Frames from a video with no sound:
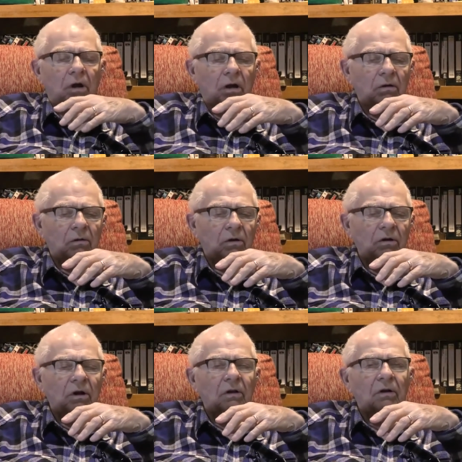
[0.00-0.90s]
Grotto, on
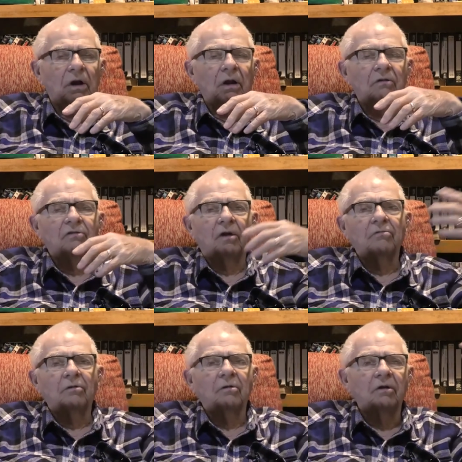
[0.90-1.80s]
the other hand,
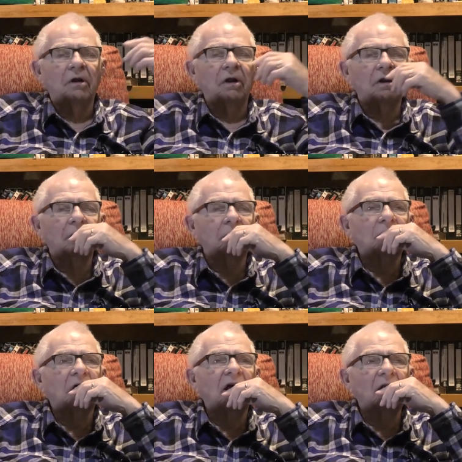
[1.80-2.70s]
Central Connecticut
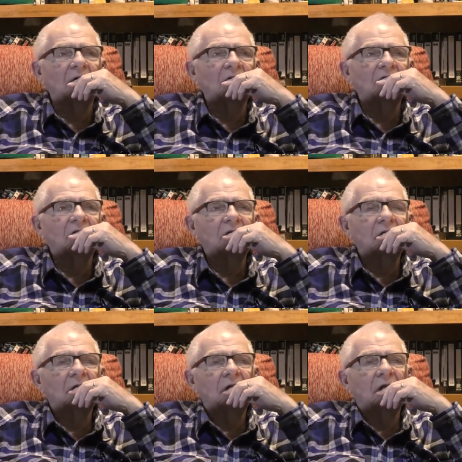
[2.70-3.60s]
Grotto,
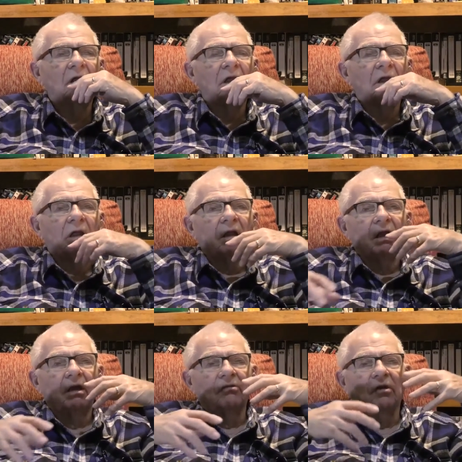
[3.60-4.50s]

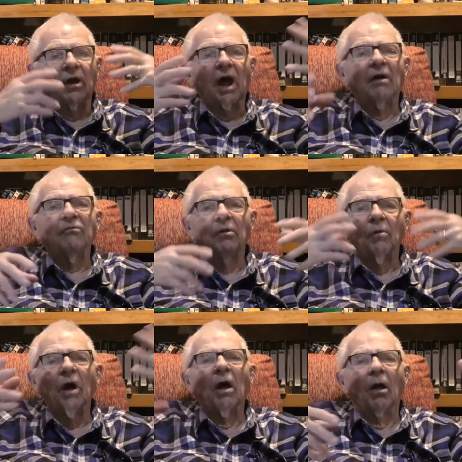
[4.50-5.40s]
is alive and
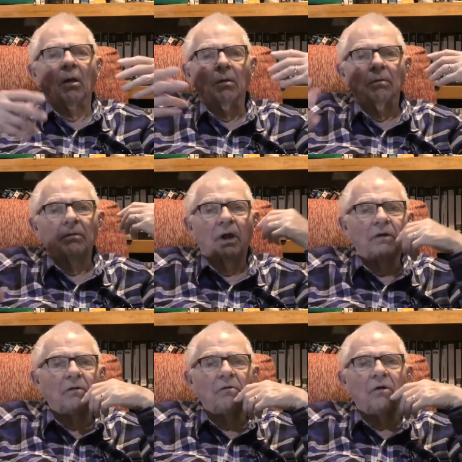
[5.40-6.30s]
well. I
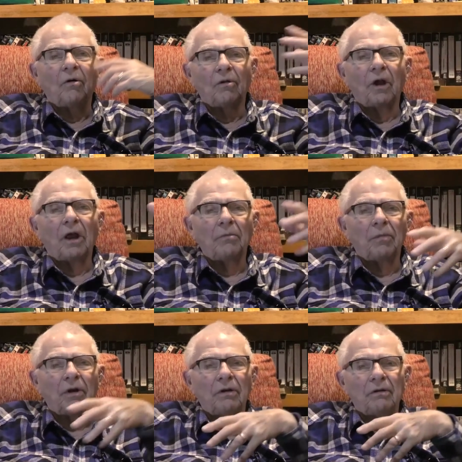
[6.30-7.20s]
don't know that,
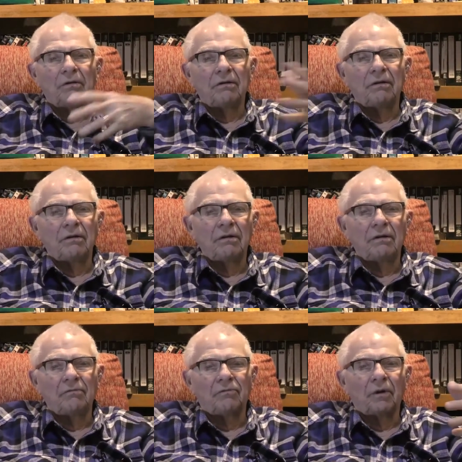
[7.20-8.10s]
but
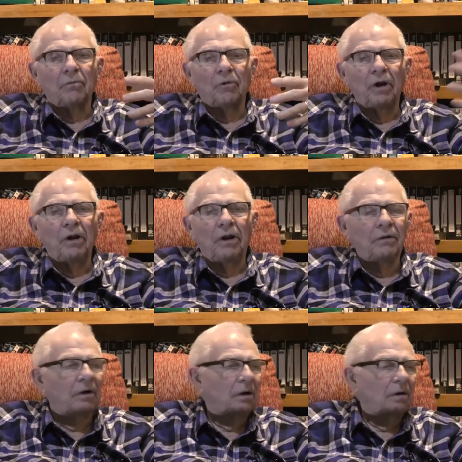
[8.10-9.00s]
from
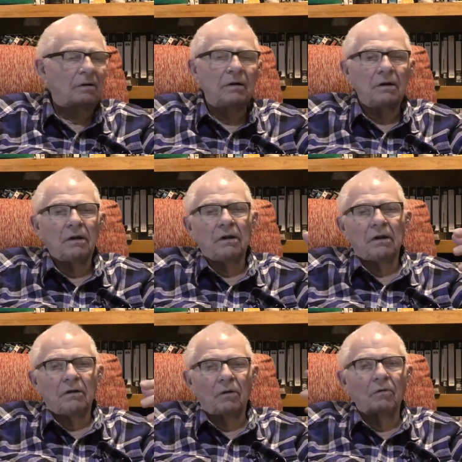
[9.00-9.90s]
reading their
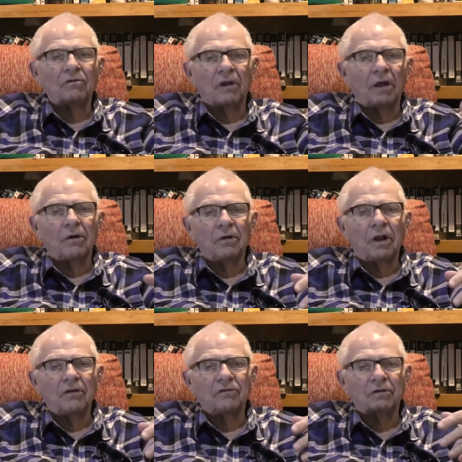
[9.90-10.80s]
newsletter,
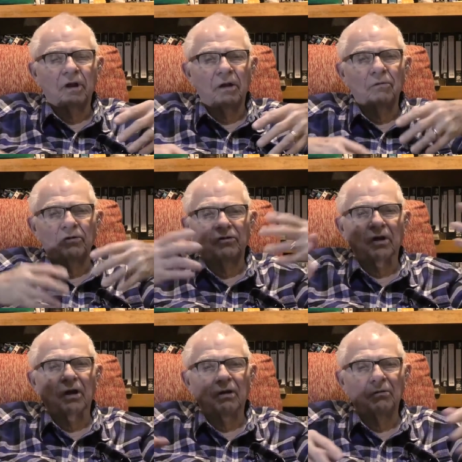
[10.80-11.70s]
that's, I would
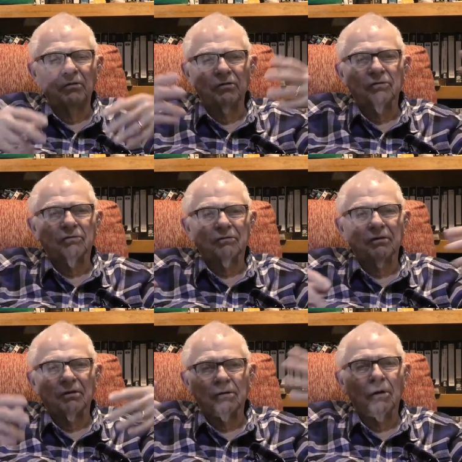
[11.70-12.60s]
say it was a